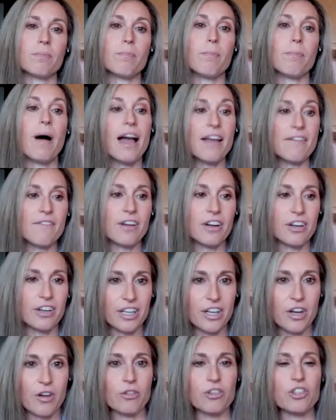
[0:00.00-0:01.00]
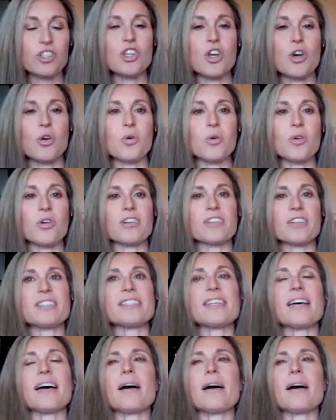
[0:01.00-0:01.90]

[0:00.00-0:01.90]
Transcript: my very own show horse.